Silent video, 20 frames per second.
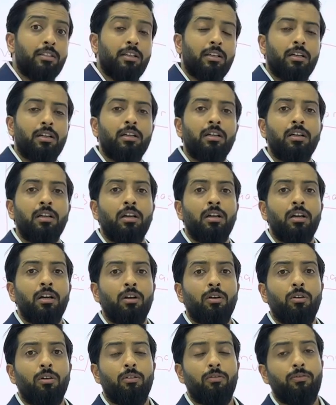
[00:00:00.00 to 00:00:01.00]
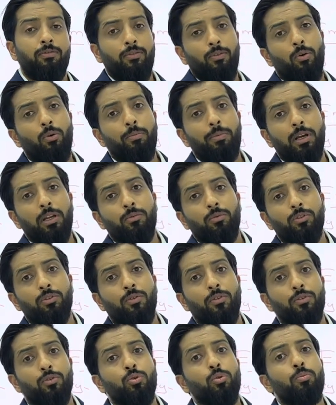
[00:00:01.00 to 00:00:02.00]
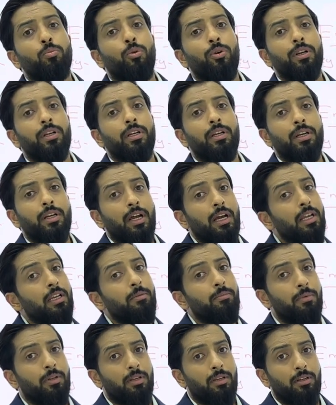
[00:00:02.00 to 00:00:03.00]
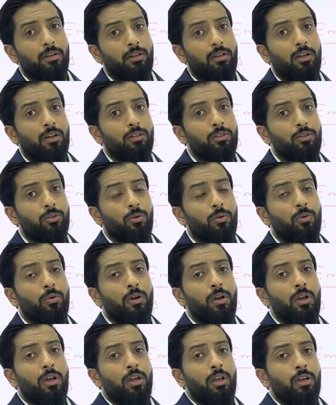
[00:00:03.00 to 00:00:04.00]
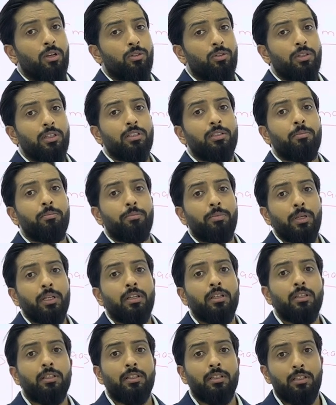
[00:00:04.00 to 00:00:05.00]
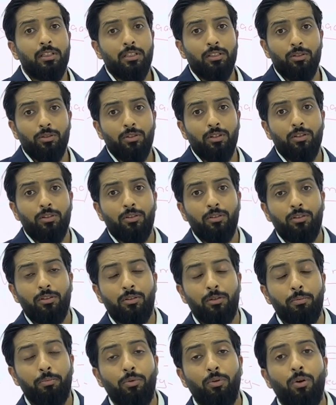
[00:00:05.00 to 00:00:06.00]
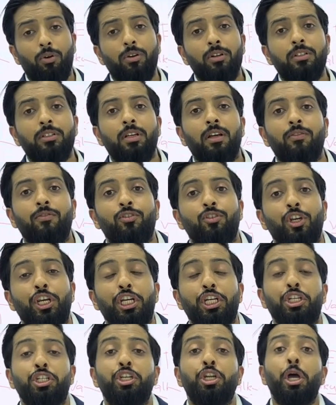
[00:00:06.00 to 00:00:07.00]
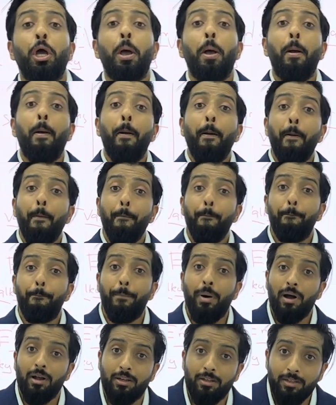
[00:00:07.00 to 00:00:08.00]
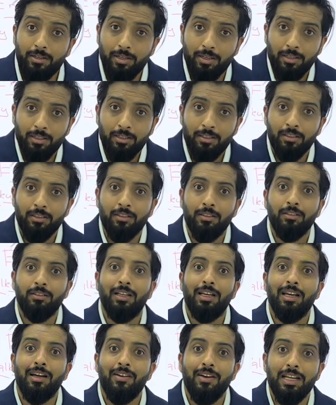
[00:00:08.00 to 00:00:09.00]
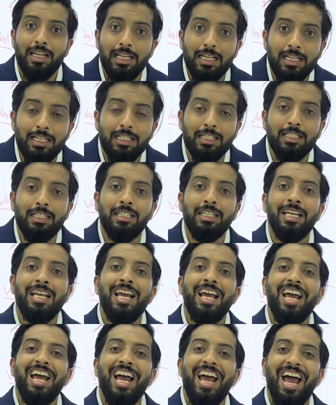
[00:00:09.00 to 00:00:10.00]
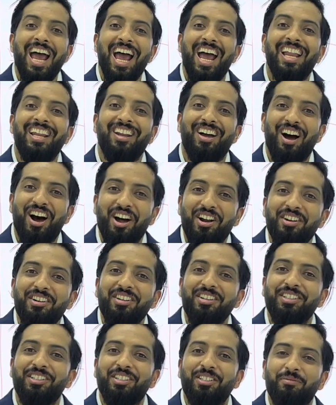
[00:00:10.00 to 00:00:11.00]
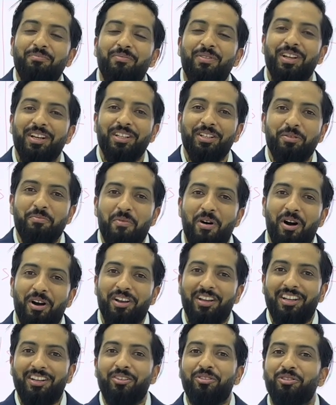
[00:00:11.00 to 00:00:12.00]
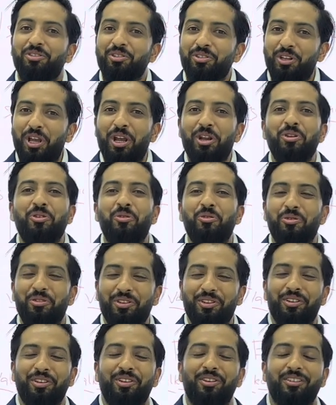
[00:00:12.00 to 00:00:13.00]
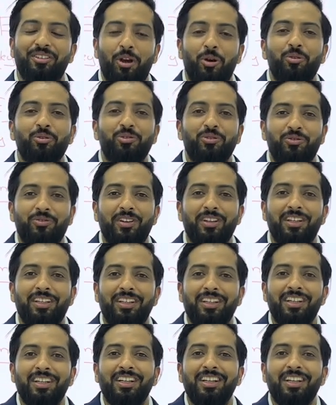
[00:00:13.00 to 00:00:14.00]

year, of four bed was around 2.9 million. So, so there's a bit, so the, the products have changed, but there is an undersupply in the market. Now this is, I know this is, sounds funny,